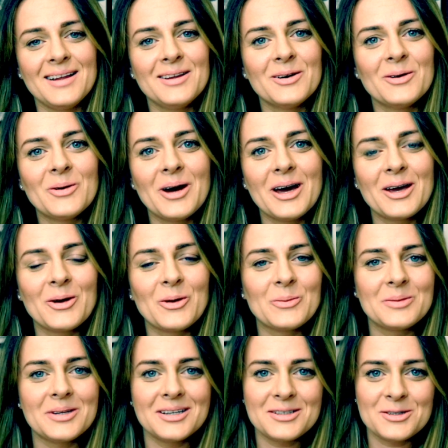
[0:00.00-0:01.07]
Hello, I
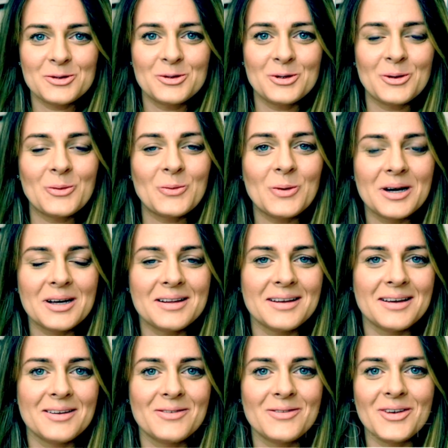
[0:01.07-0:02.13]
hope that you're doing well
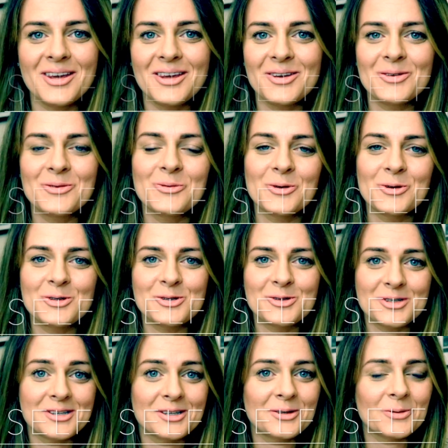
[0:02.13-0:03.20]
and thank you for
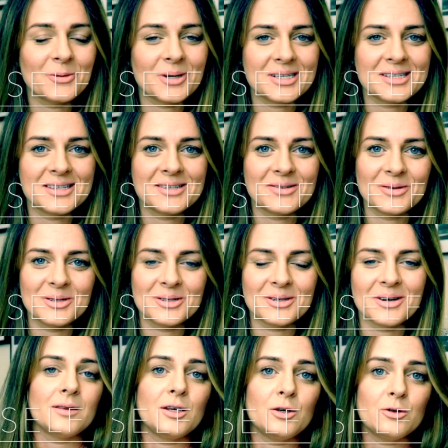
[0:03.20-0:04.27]
choosing to watch this
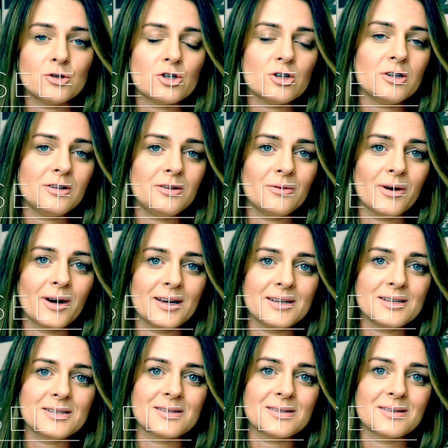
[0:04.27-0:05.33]
video. The usual
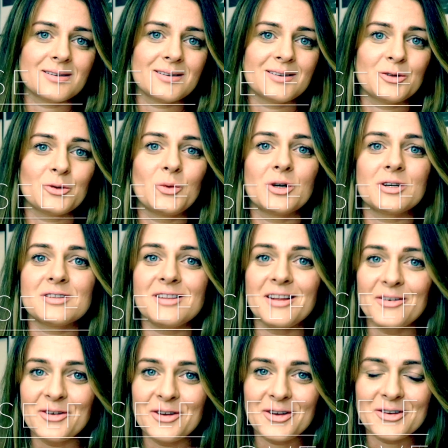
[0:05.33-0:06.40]
advice towards
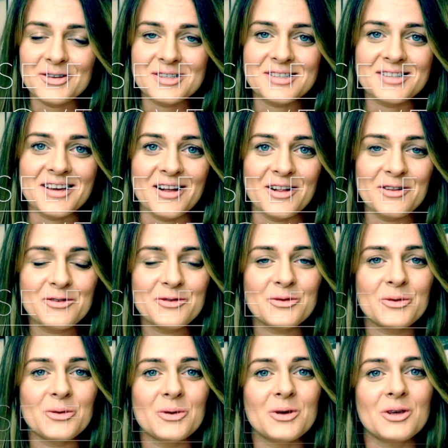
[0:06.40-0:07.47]
loving
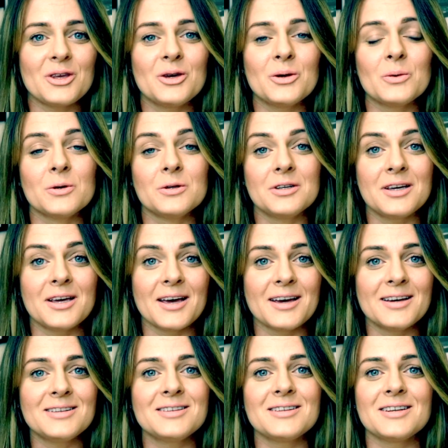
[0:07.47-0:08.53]
yourself you would
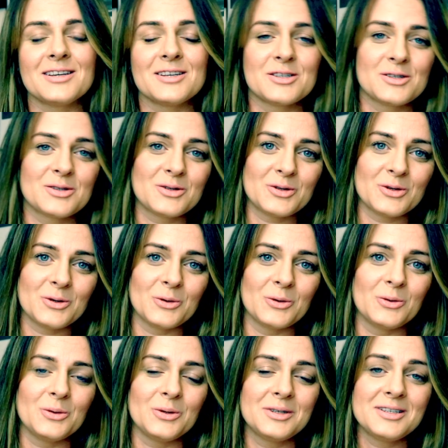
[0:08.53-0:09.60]
get is
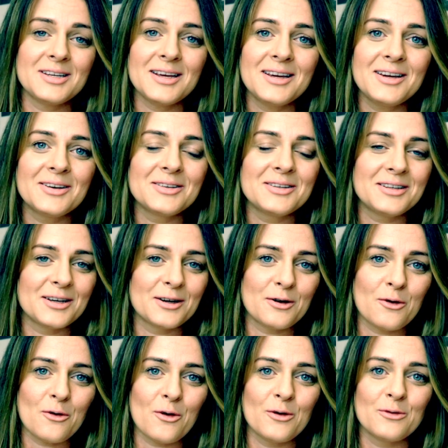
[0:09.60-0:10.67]
to take good
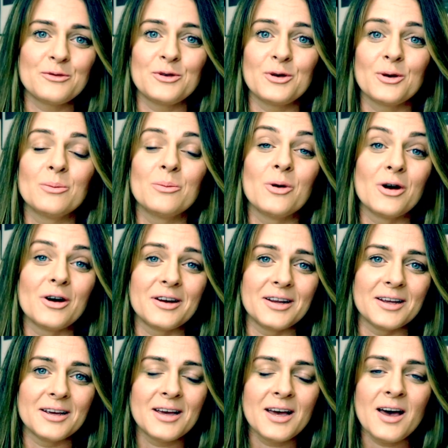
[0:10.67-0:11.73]
care of your
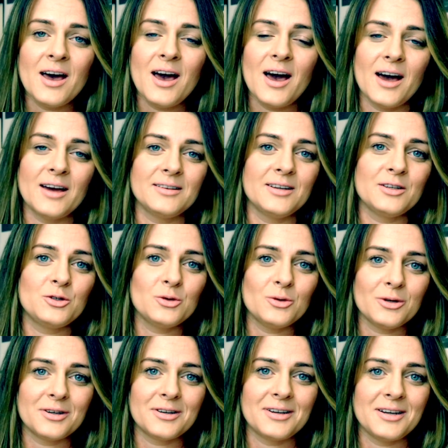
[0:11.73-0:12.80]
body, and I
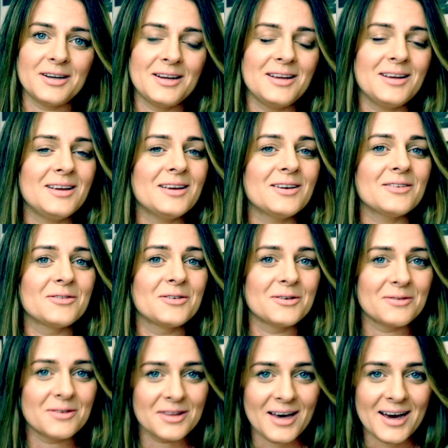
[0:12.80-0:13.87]
do agree
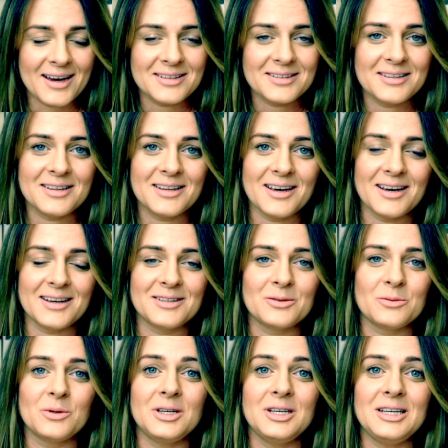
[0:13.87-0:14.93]
with
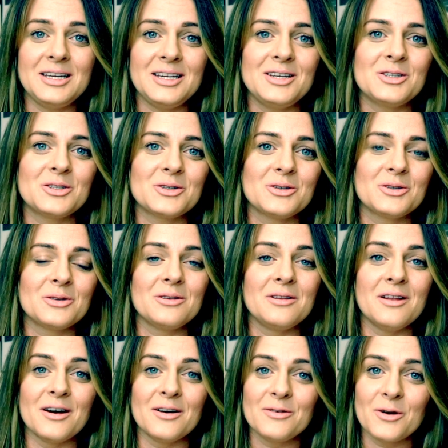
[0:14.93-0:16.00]
that we need to
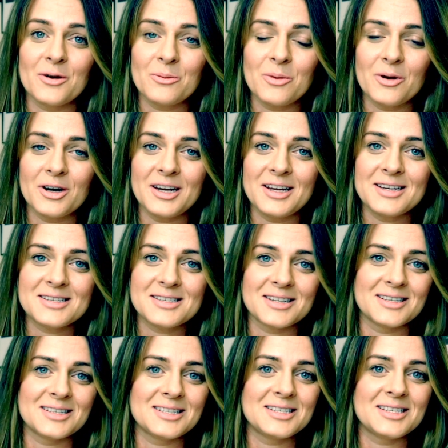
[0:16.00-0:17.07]
love our bodies
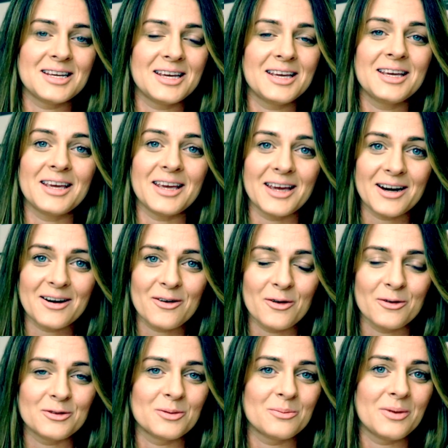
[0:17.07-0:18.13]
and take care
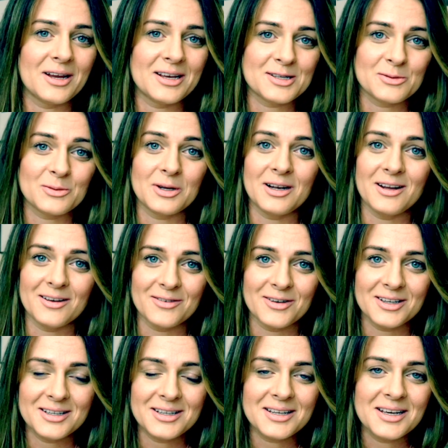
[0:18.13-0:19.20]
of the place we live
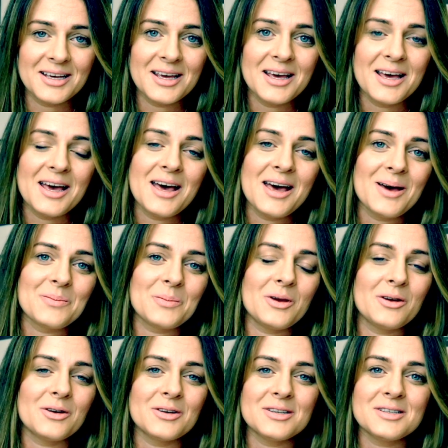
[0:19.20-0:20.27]
in,
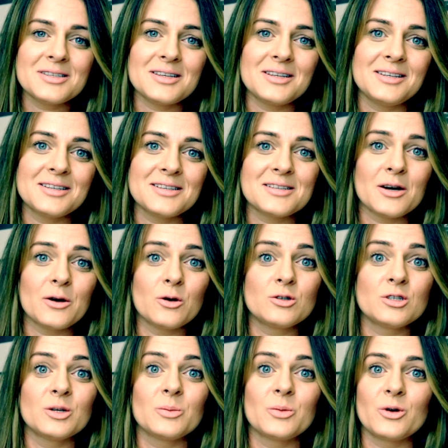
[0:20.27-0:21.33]
because it is our
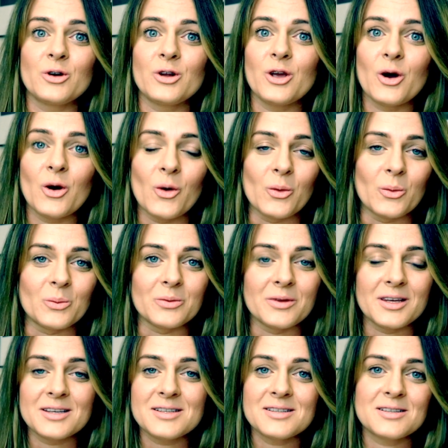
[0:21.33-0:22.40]
temporary home.
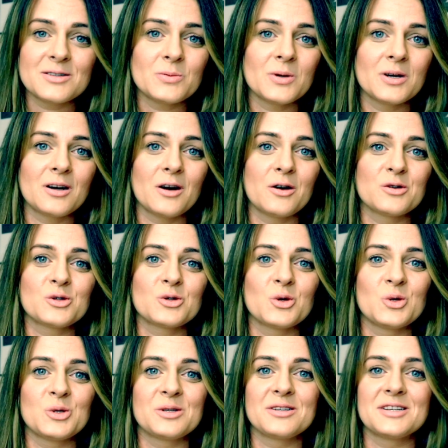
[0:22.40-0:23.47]
This is where our
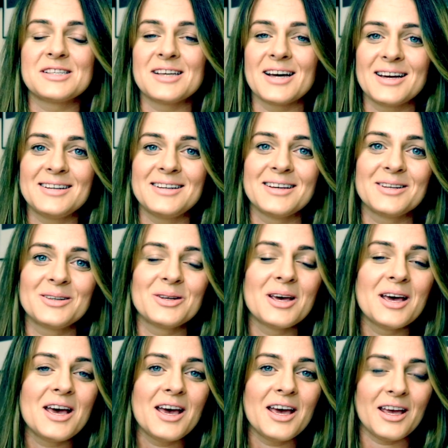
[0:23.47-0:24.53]
souls reside, and
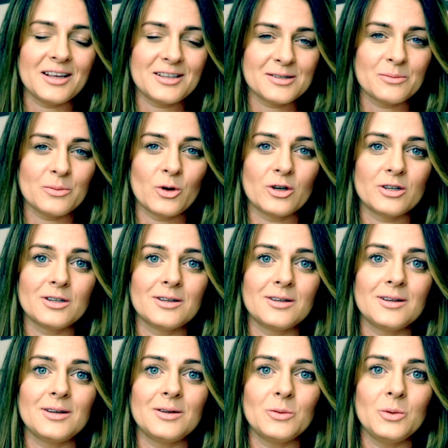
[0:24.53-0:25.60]
it's
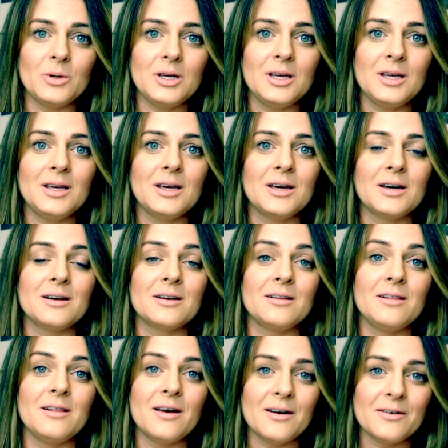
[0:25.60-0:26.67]
important that we
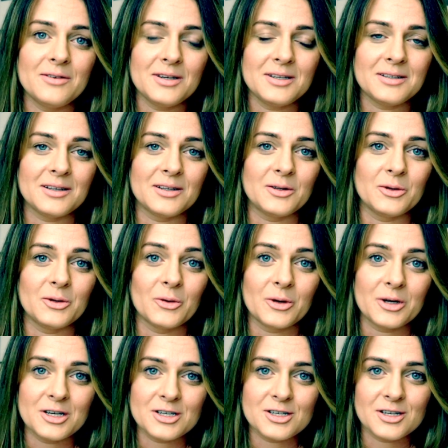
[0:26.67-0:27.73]
love it and
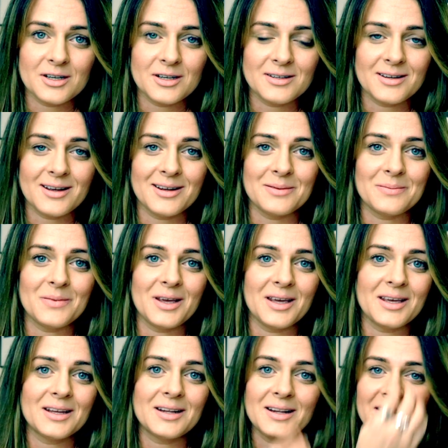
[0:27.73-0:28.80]
nourish it and
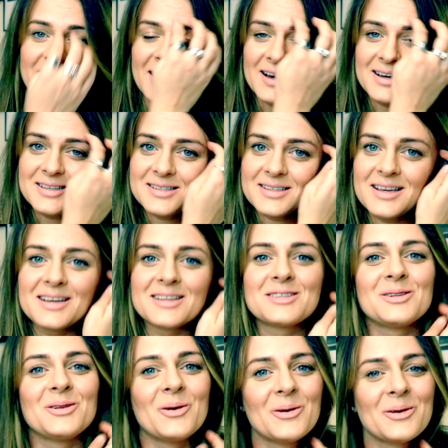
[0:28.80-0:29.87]
make it last
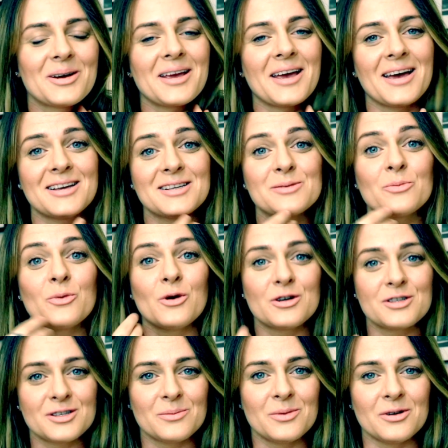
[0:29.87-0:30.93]
as long as
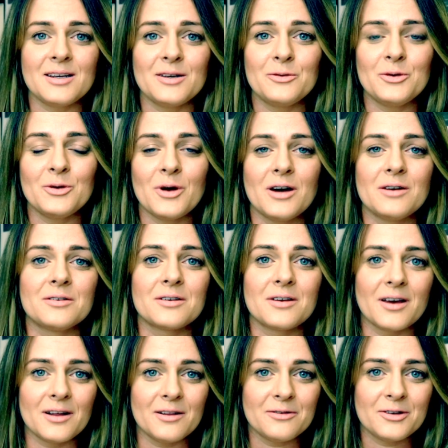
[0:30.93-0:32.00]
possible. If you have a
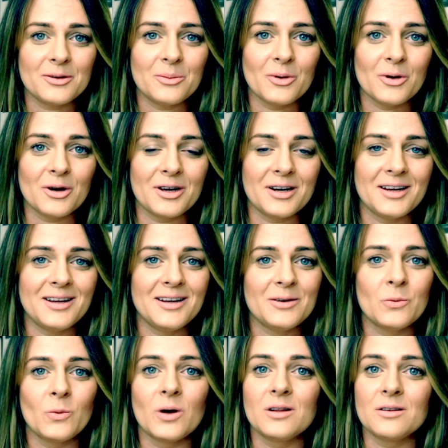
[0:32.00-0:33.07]
healthy
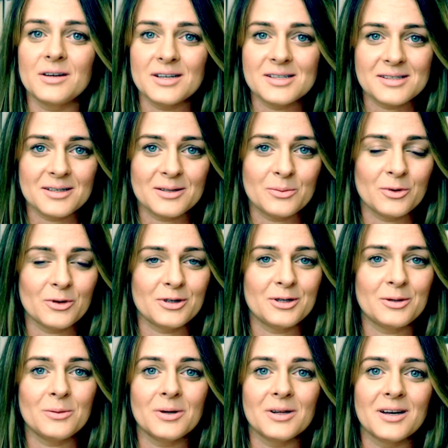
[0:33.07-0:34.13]
body, well-rested
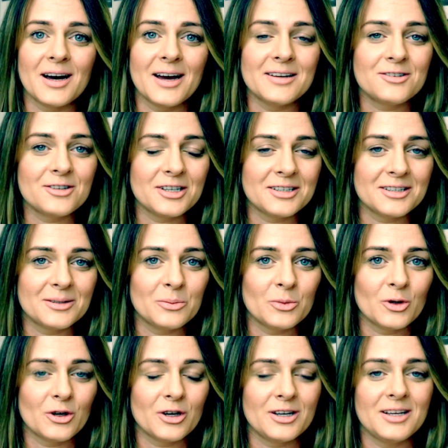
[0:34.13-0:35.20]
body, well-hydrated
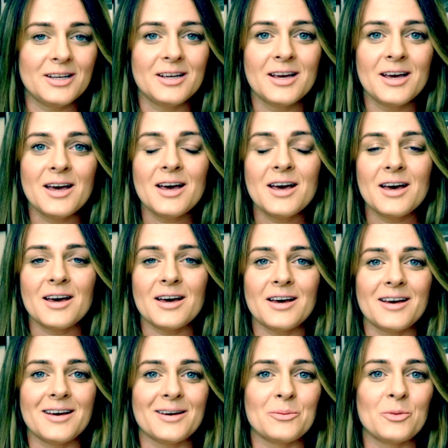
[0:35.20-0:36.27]
body,
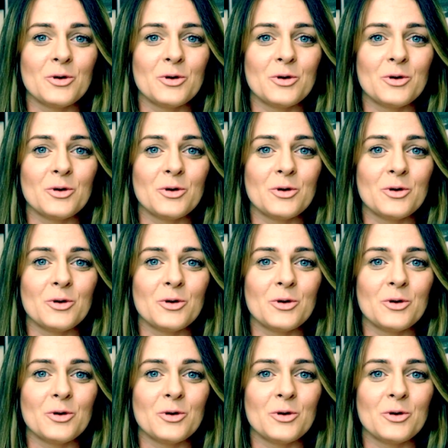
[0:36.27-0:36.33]
a